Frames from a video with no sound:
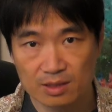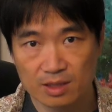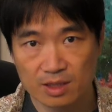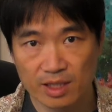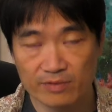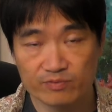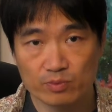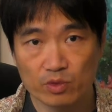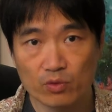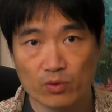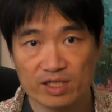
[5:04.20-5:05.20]
if
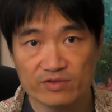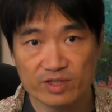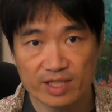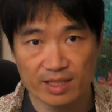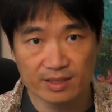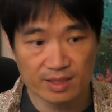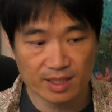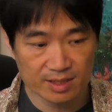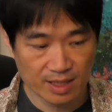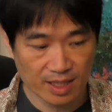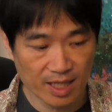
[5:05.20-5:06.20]
one of the
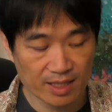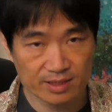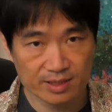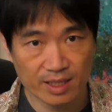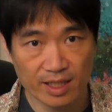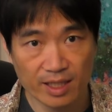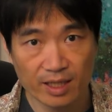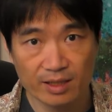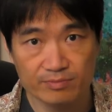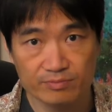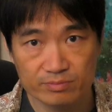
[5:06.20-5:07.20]
candidates has a